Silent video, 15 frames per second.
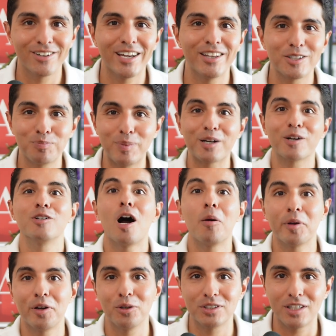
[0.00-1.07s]
Okay, there's bigger
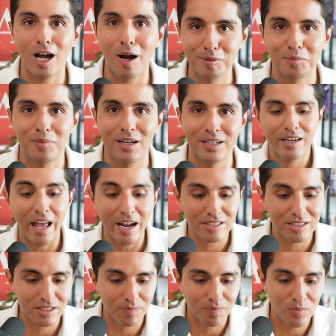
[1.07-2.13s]
dominoes to optimize.
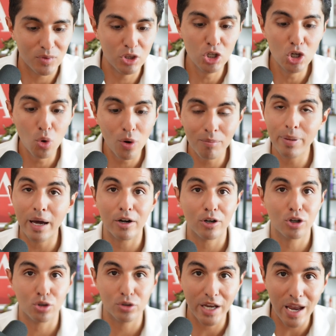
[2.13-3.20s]
Next, new and better
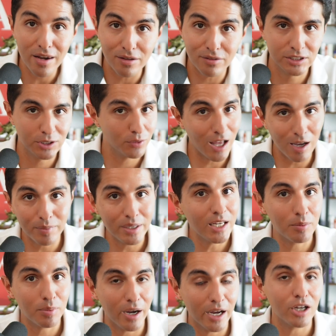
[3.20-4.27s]
creative. Still not
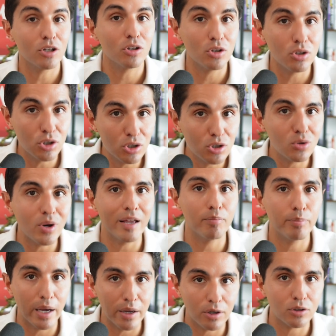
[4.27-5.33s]
media buying, new and
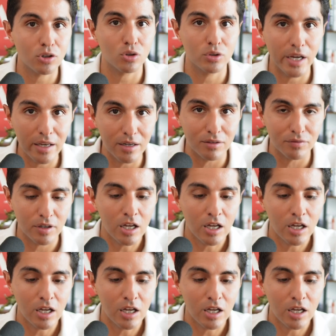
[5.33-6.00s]
better creative,